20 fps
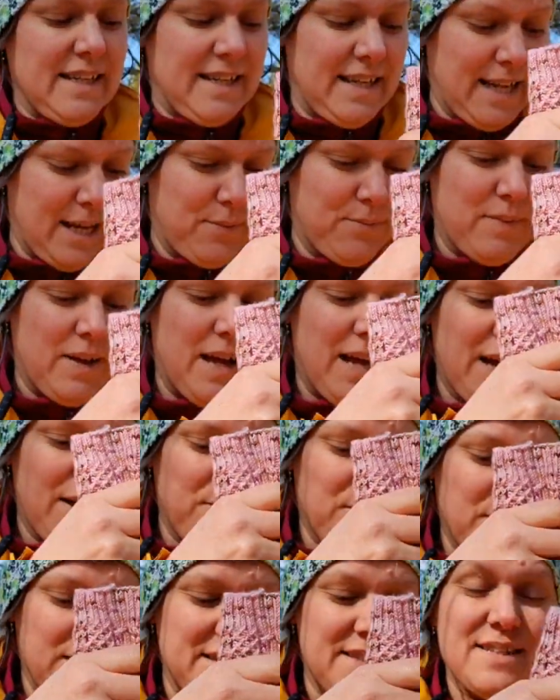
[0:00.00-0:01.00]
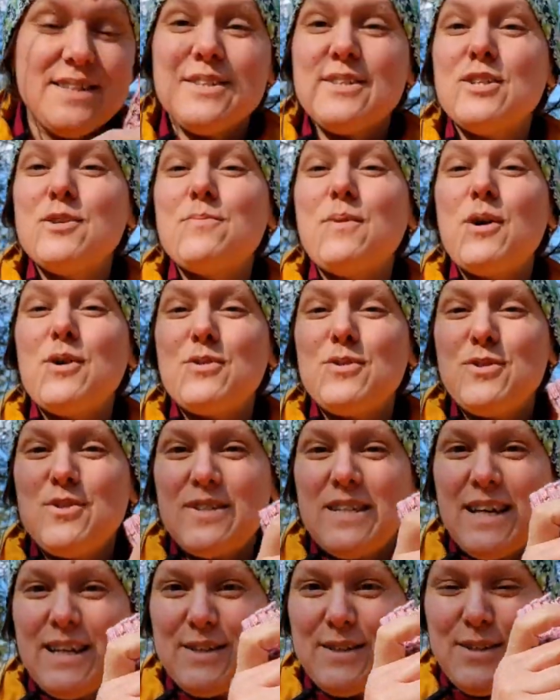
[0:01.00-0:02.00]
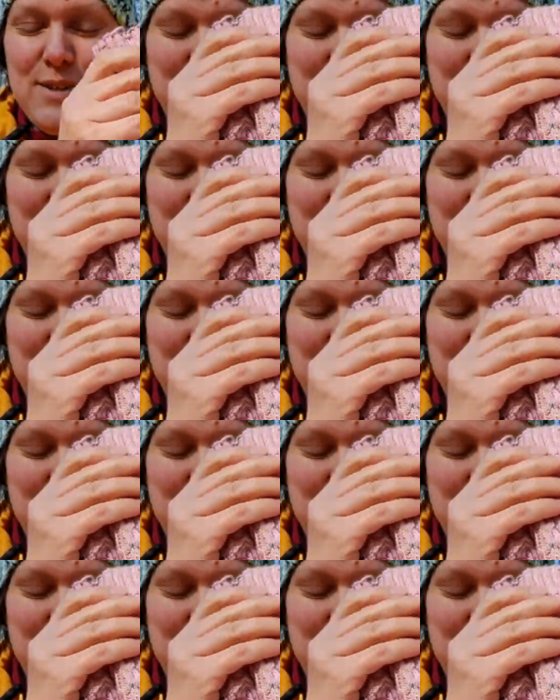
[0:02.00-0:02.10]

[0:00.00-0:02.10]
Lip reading: Now I was supposed to tell